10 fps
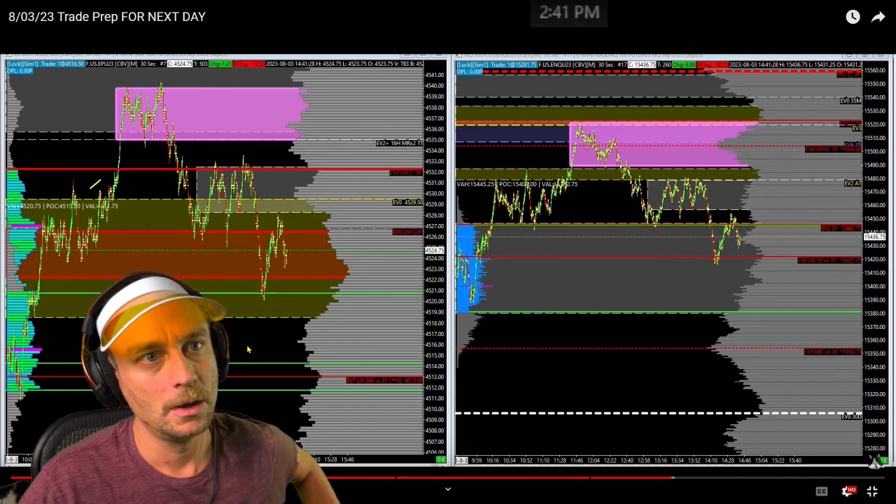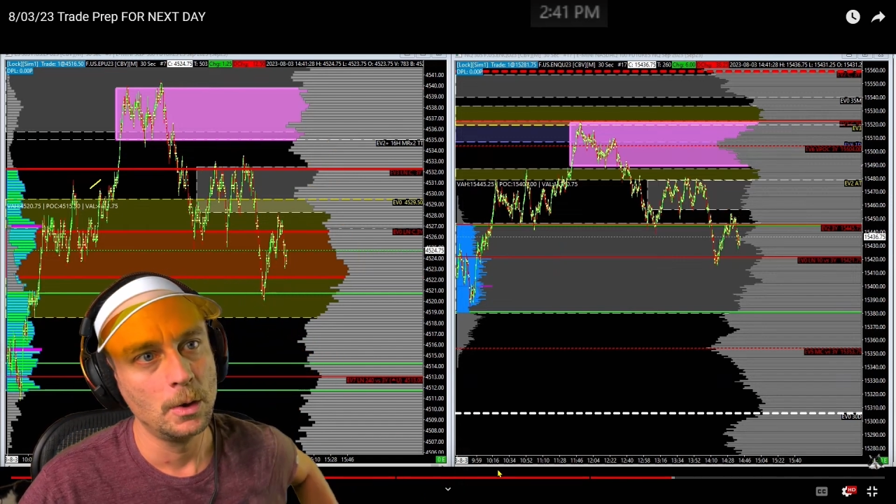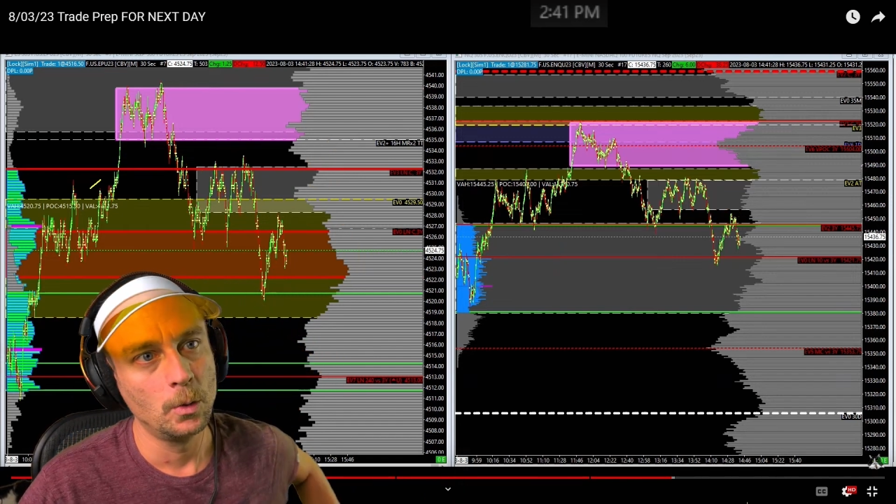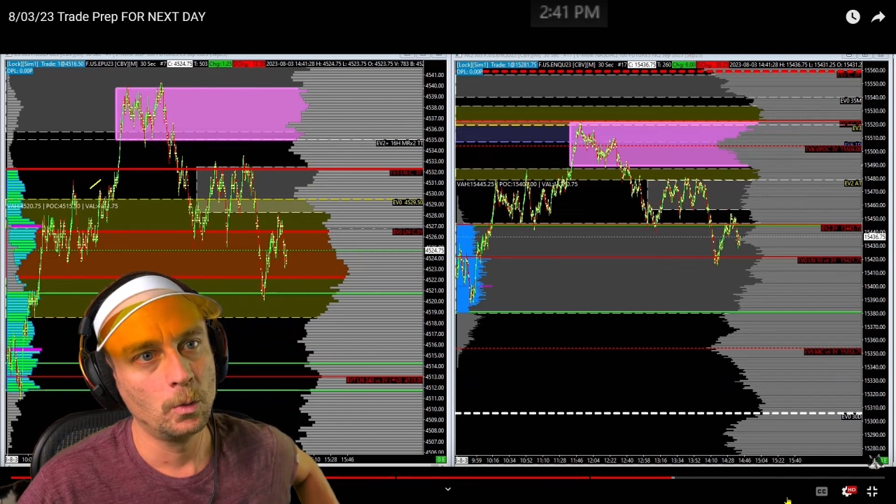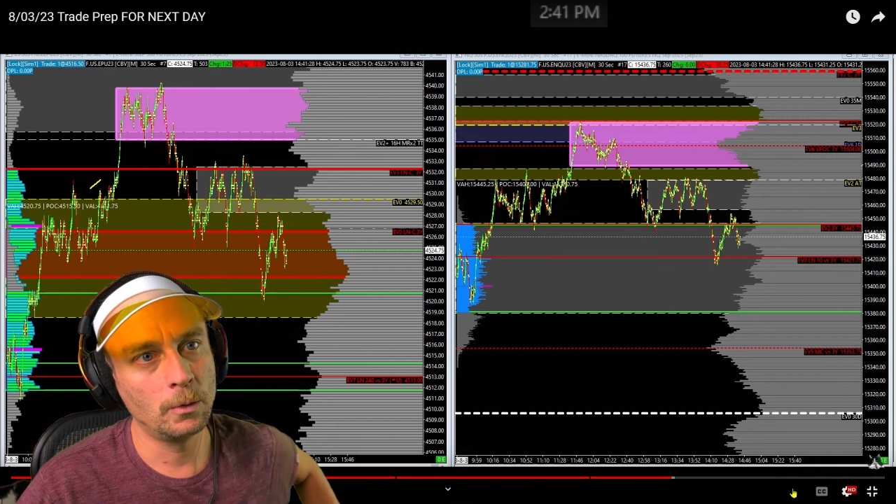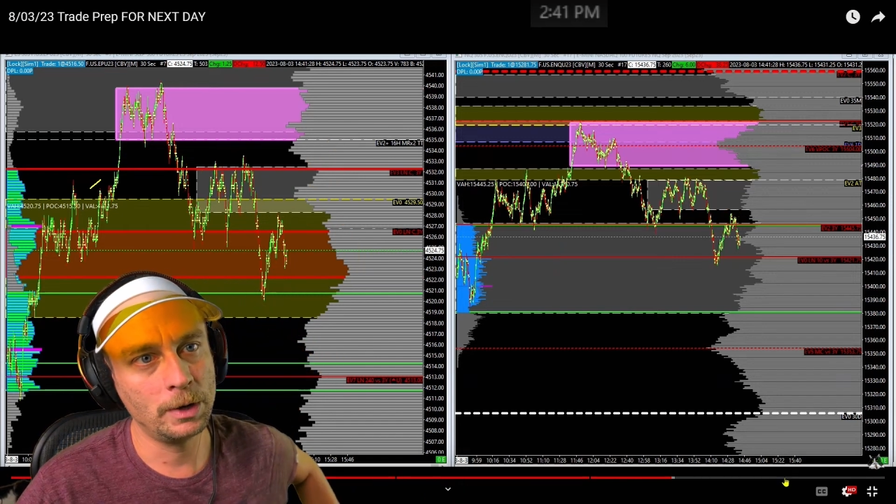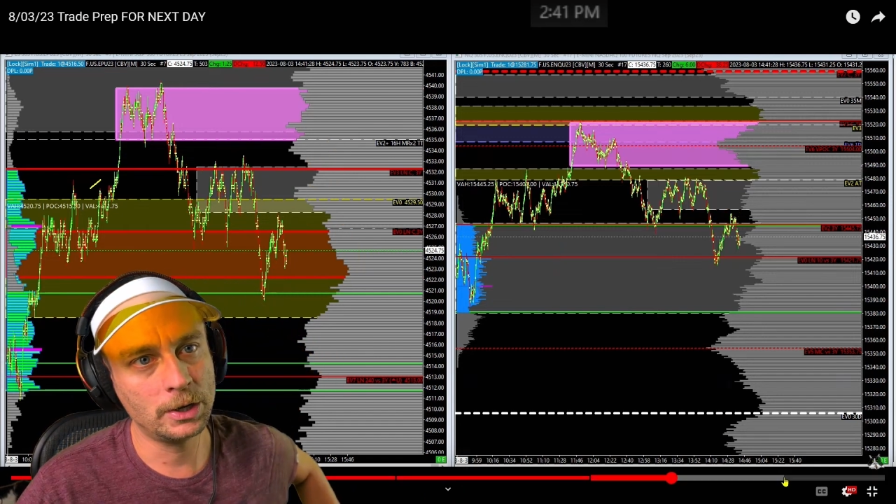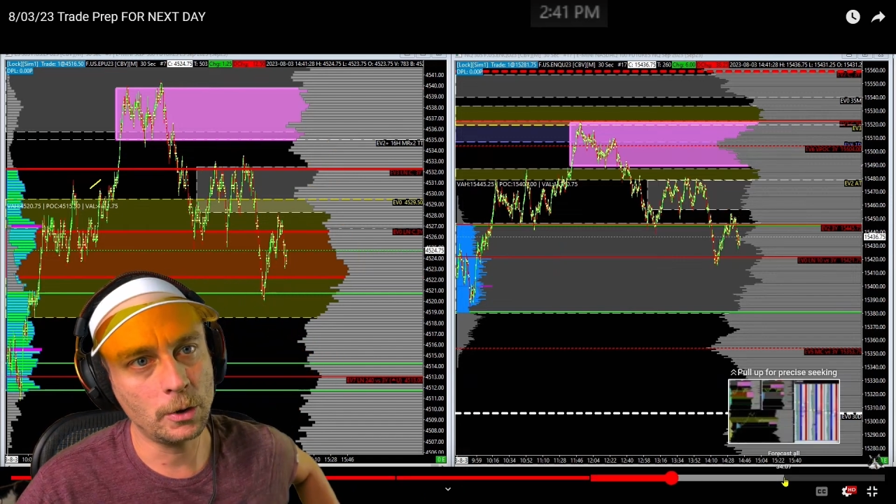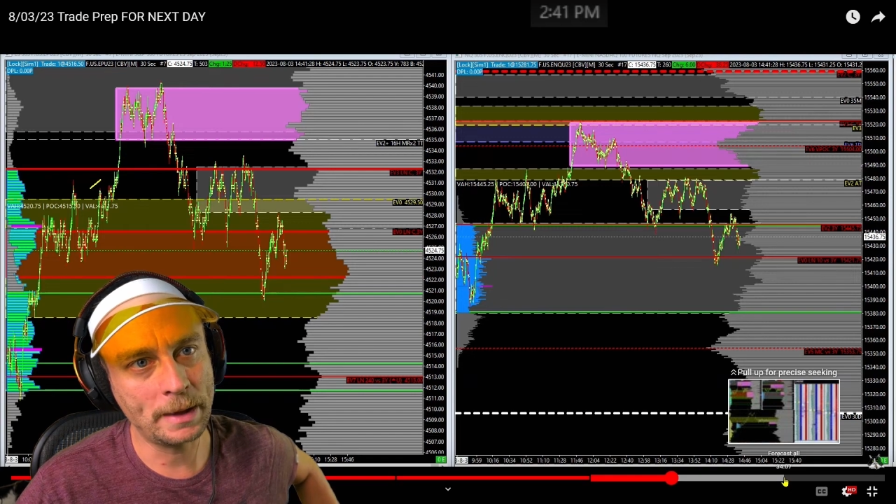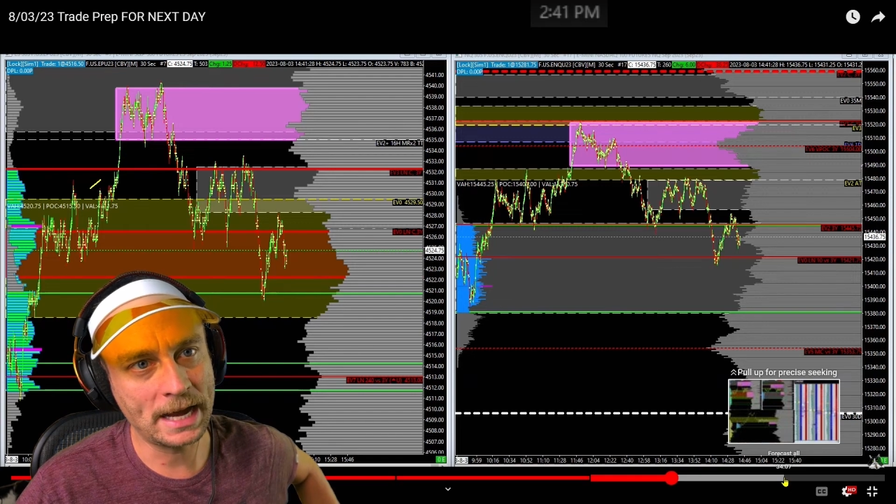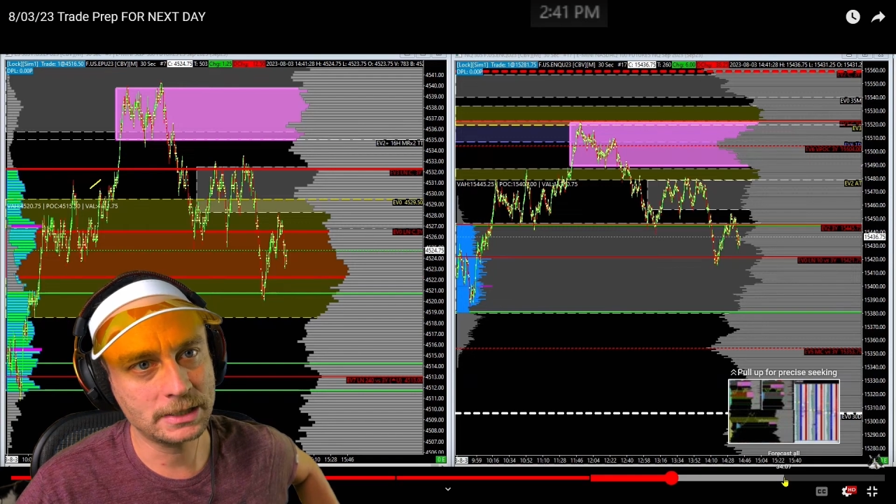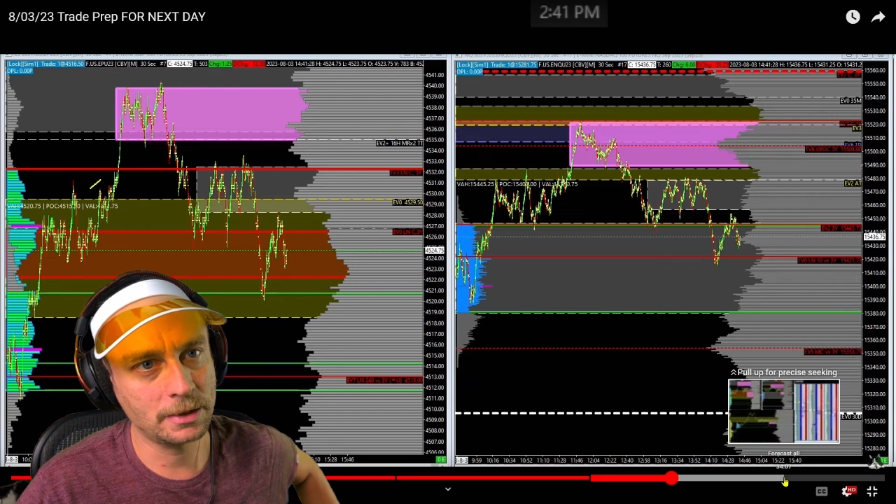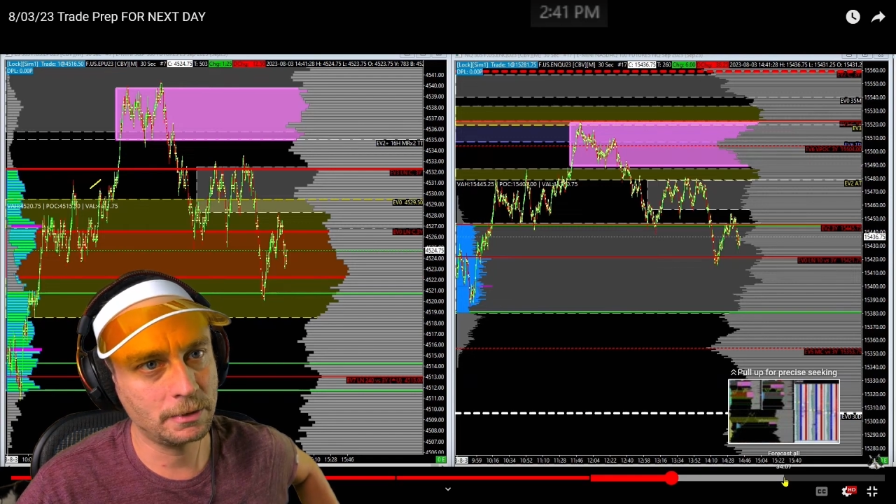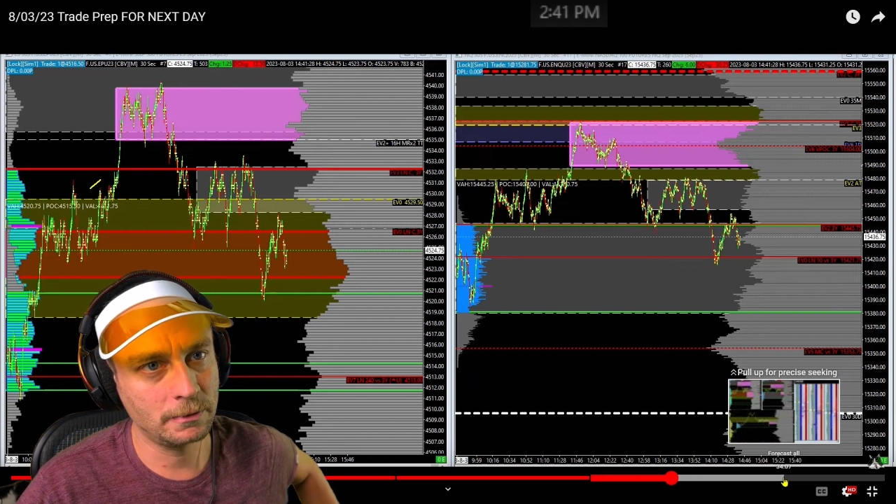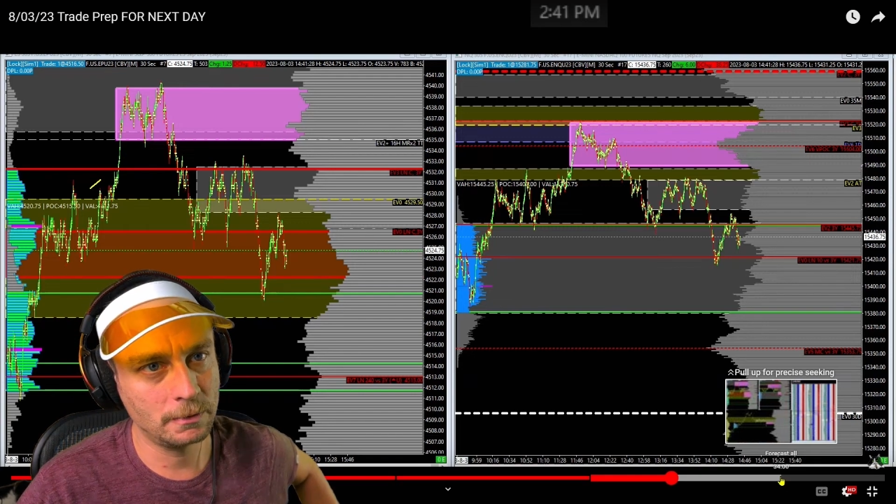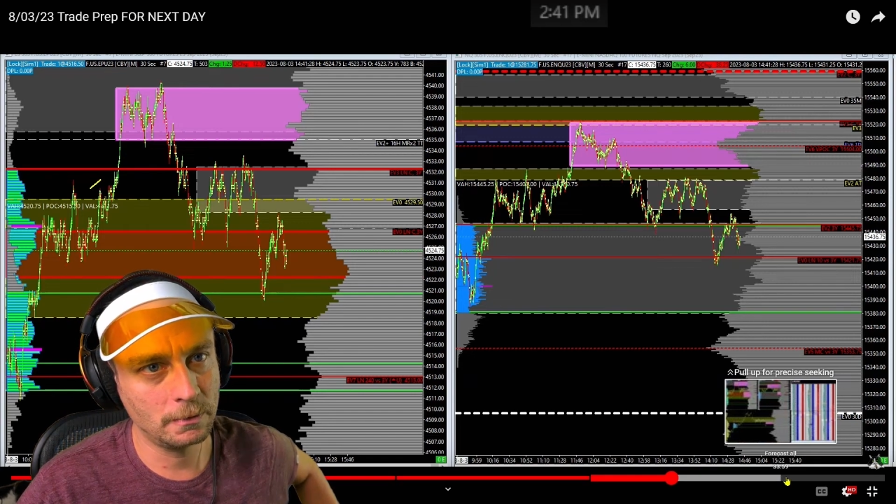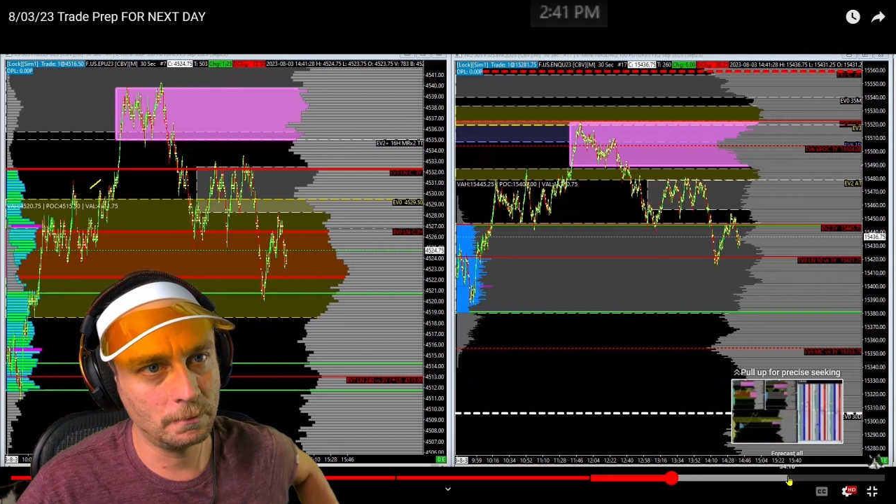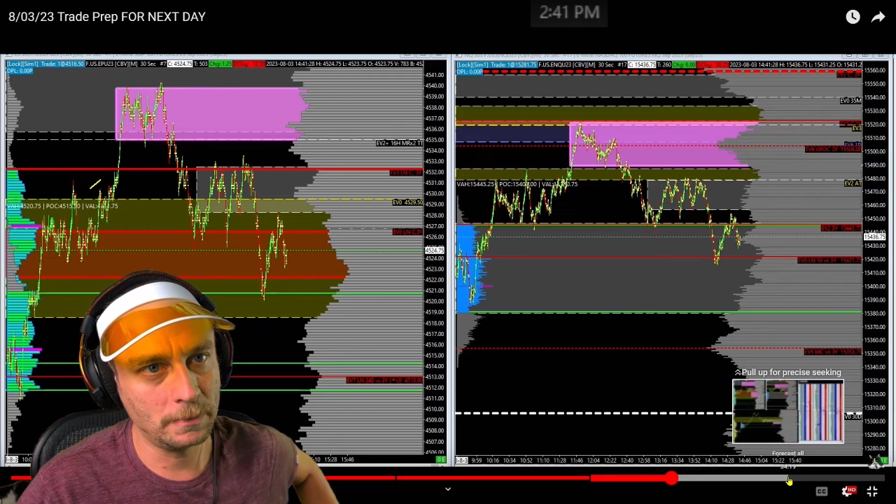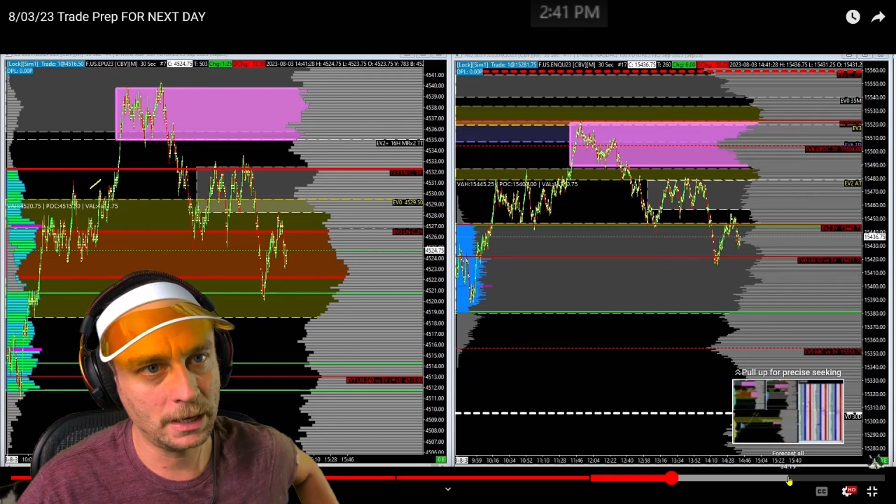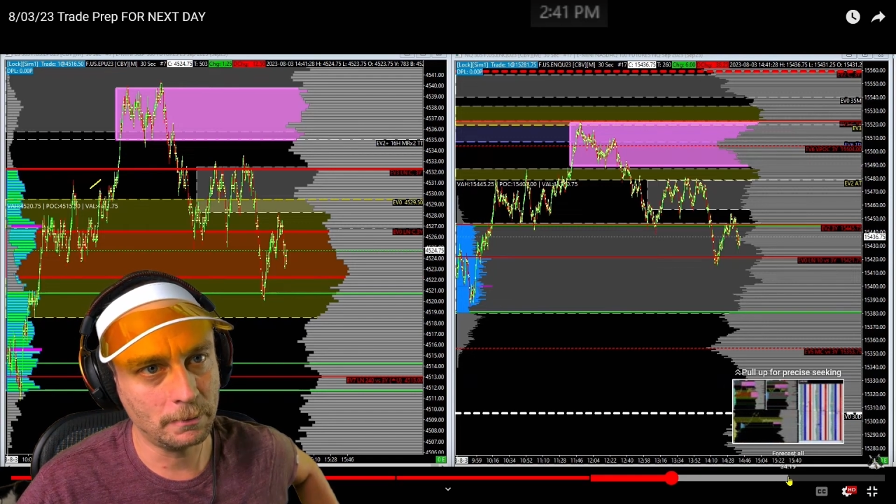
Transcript: When we go back to minute